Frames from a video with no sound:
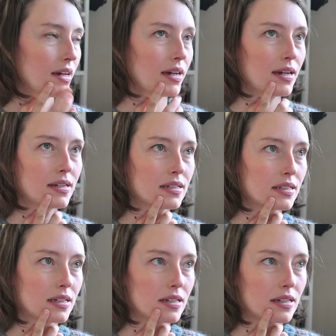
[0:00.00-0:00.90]
And
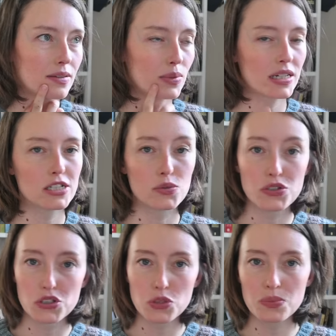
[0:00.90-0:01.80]
when I
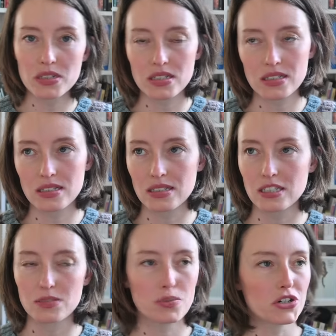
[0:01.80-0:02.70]
resumed
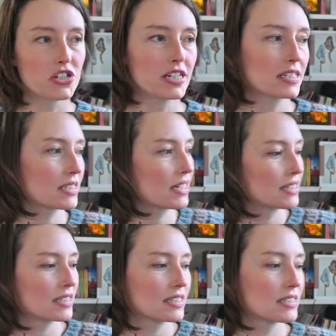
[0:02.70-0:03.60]
this project, I
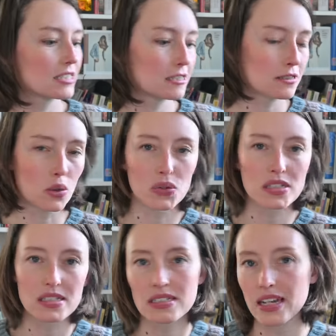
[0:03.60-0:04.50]
didn't
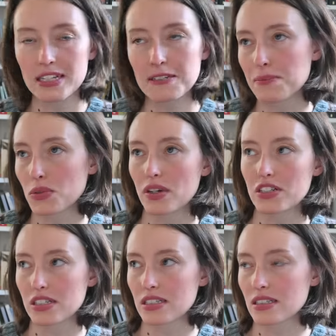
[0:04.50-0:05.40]
notice that, so I
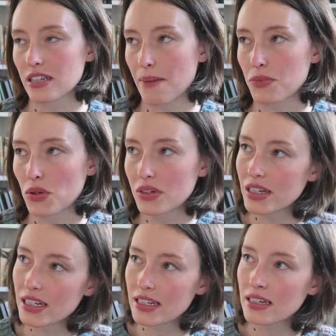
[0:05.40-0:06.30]
just kept on
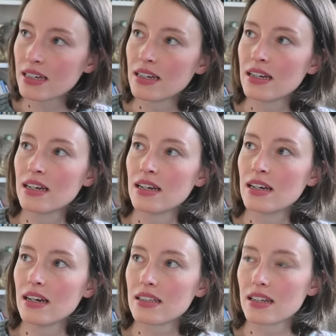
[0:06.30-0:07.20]
knitting
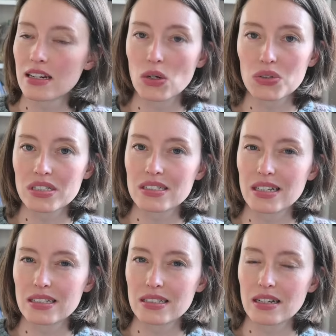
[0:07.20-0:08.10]
until I noticed
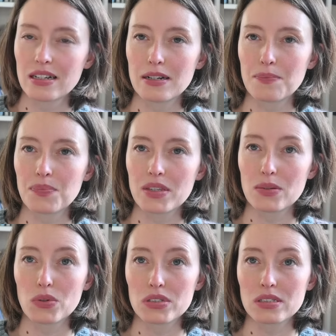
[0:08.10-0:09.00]
that uh,
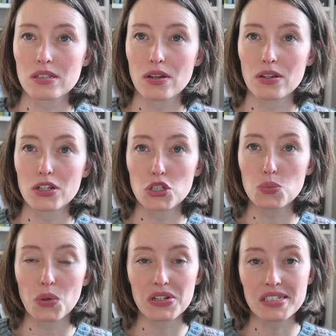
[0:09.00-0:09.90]
it was
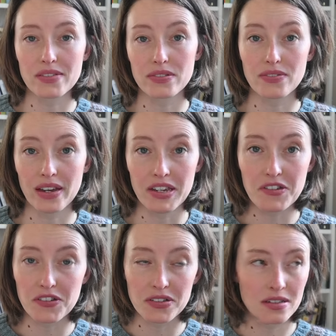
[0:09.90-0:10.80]
2.75